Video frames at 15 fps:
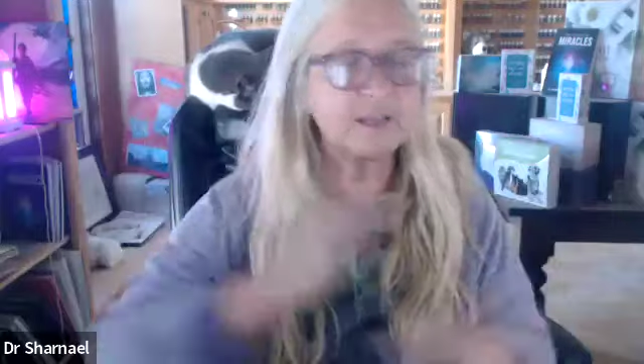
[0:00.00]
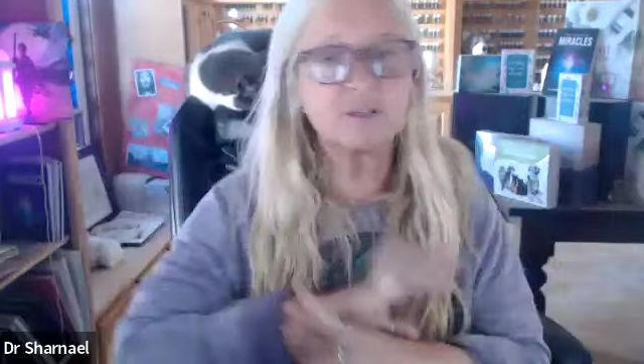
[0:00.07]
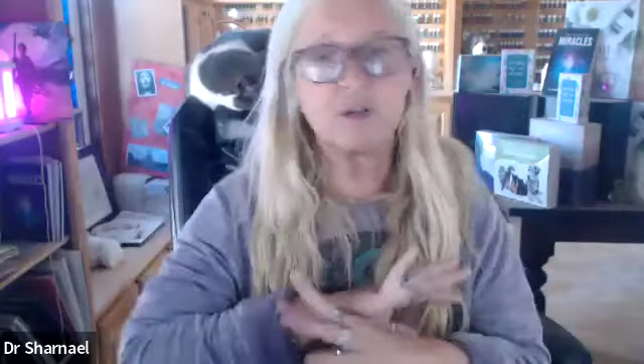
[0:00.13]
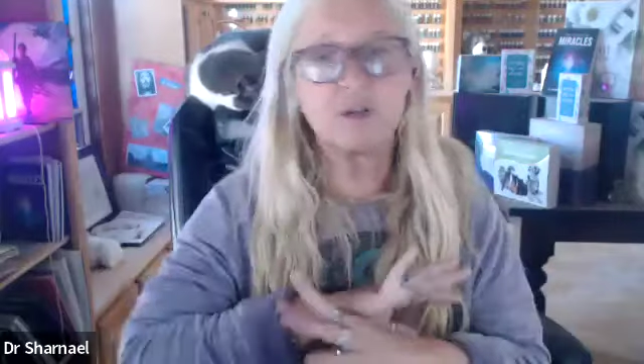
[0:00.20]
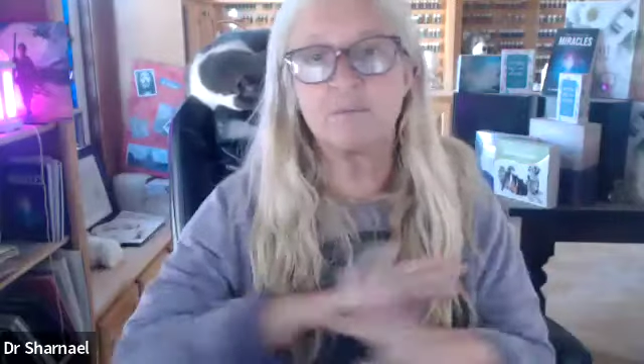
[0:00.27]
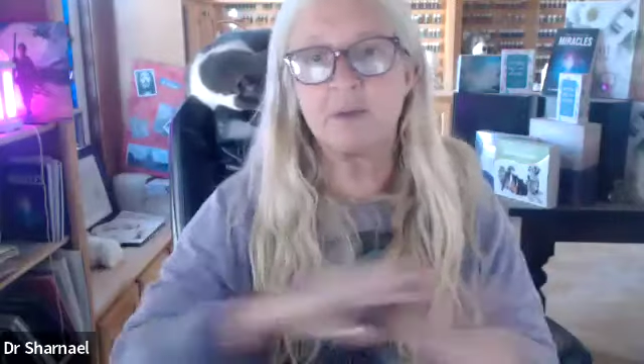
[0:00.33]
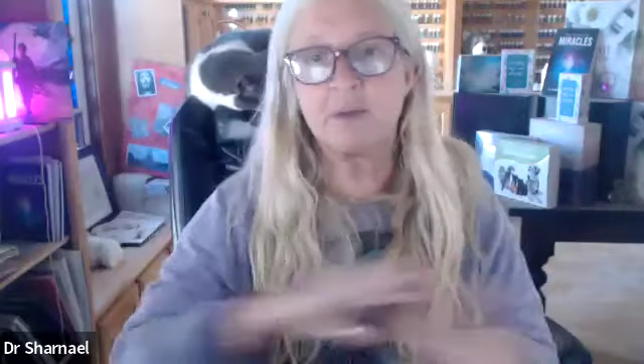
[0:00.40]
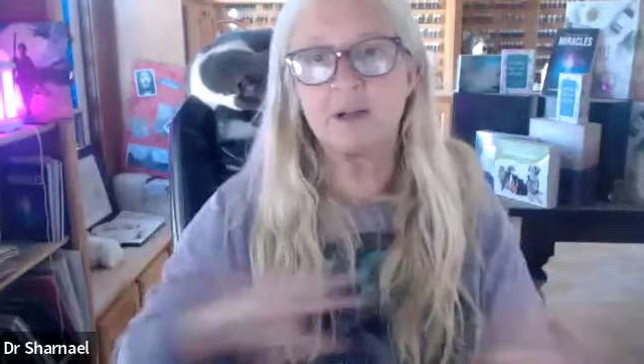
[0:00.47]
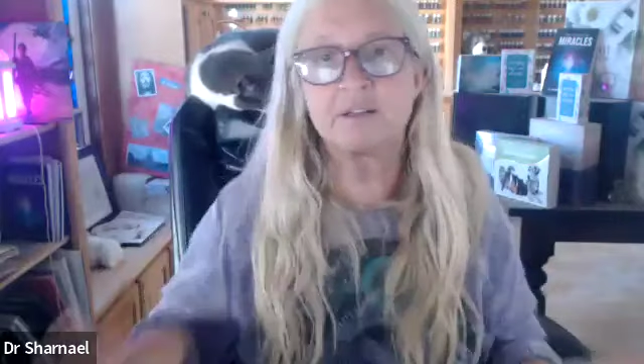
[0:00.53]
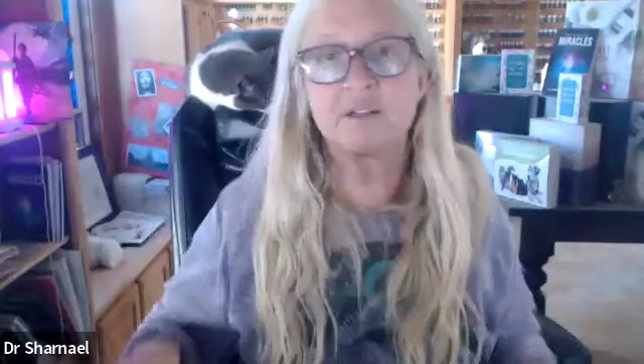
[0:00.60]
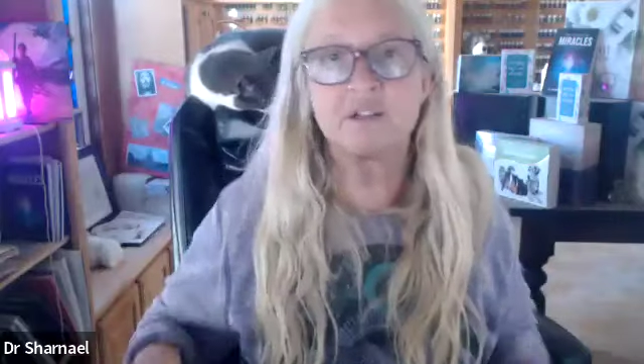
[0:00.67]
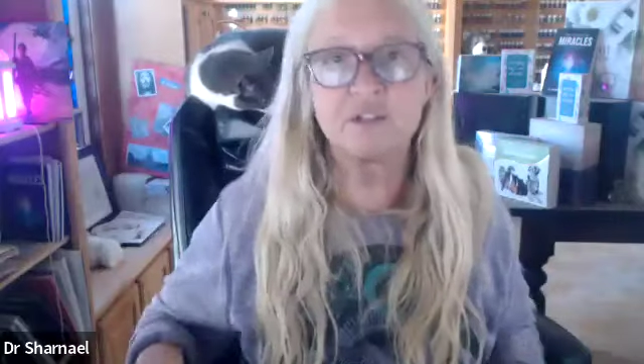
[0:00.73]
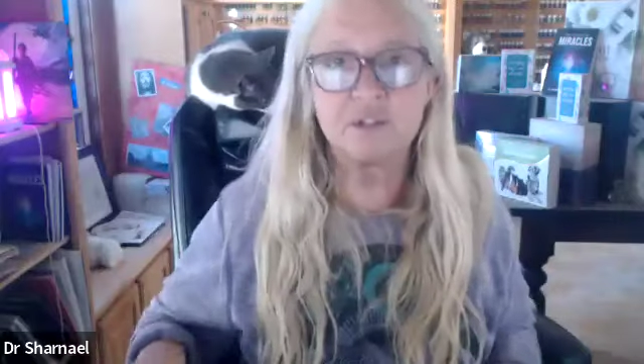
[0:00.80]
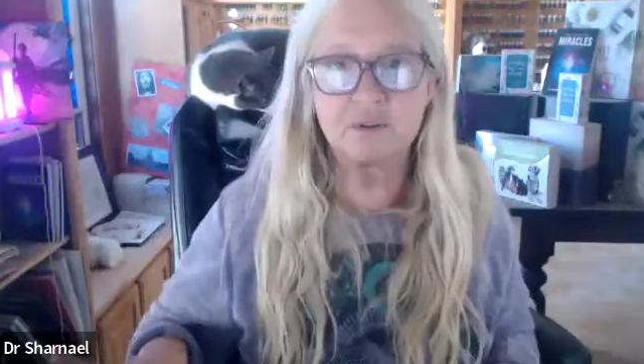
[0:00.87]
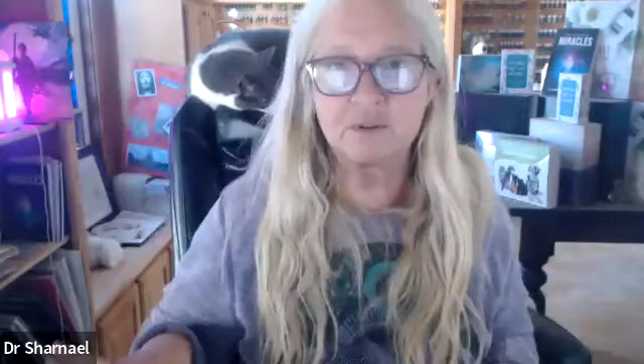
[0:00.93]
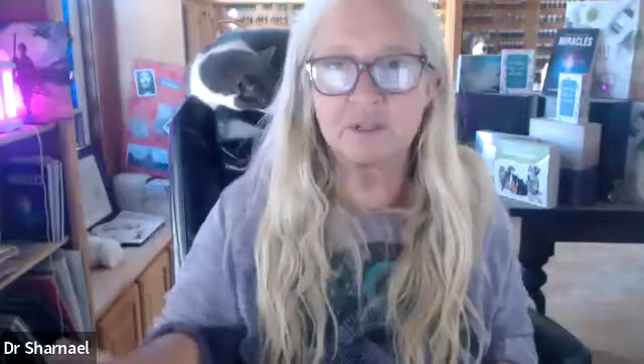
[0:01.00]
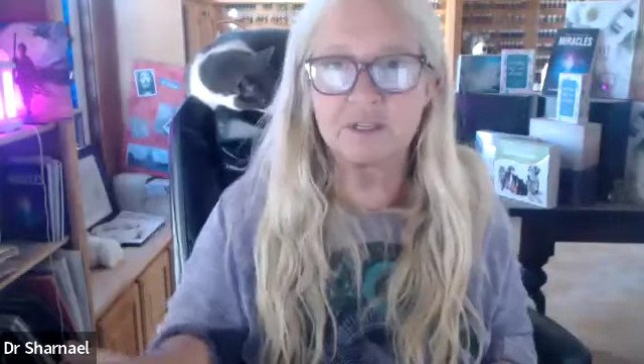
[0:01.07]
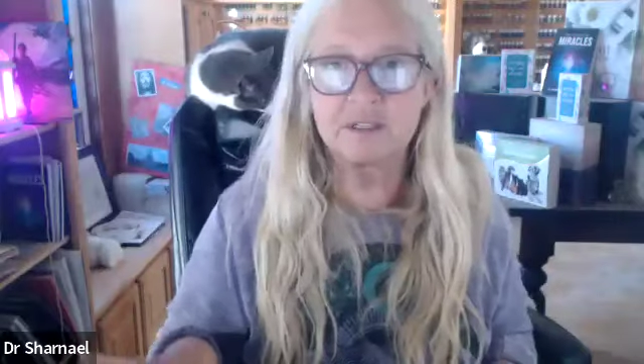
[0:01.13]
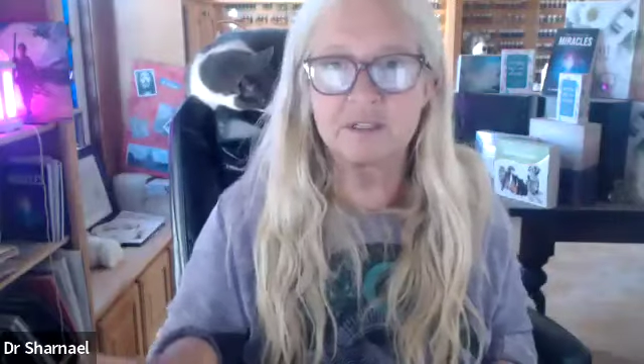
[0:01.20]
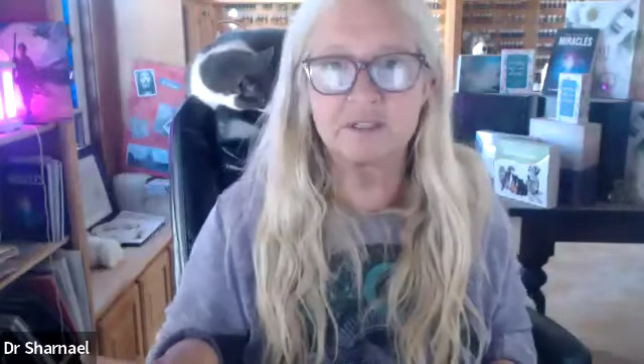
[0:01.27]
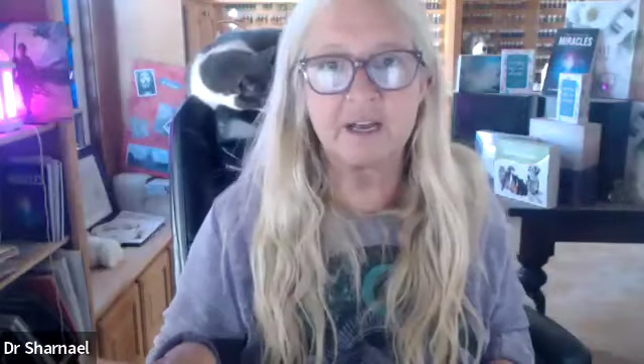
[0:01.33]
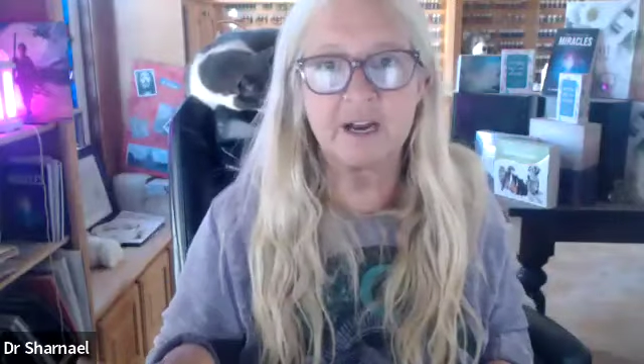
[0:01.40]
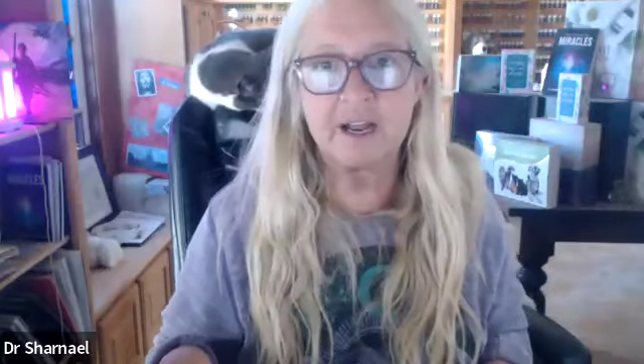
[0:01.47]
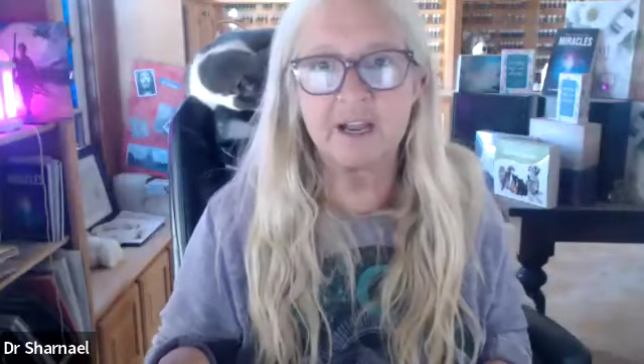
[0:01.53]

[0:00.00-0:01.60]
things on my to-do list that